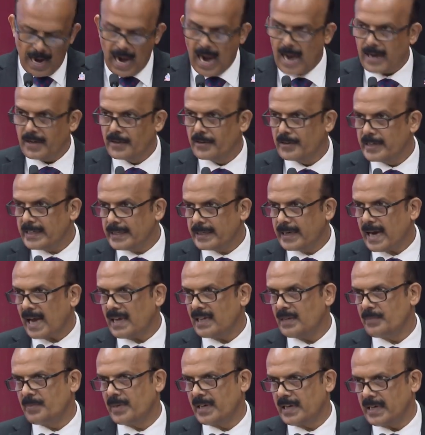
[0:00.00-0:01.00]
and
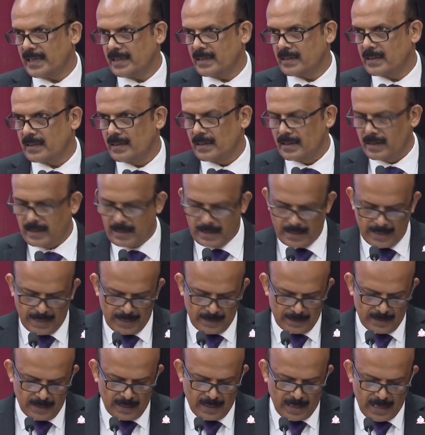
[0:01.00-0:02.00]
recalibrate
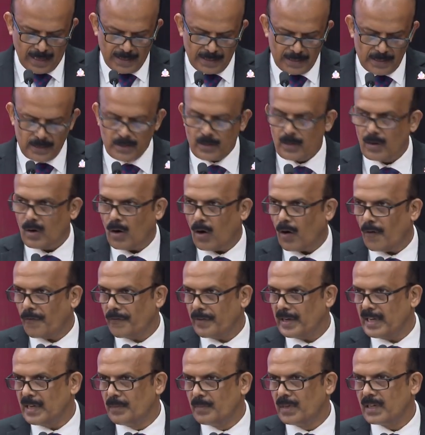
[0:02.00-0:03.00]
in the light of
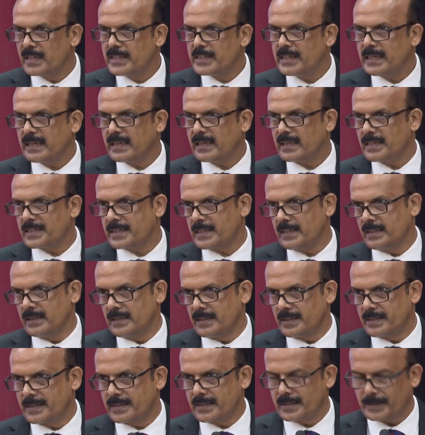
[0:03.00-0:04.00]
emerging
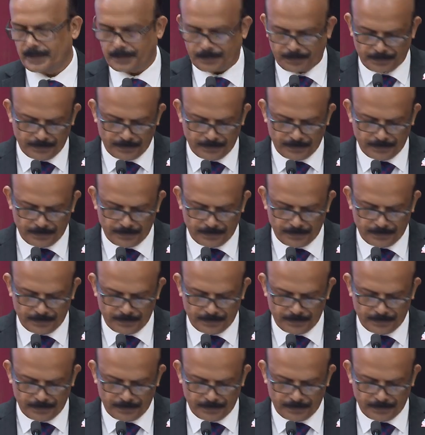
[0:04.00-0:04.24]
concerns.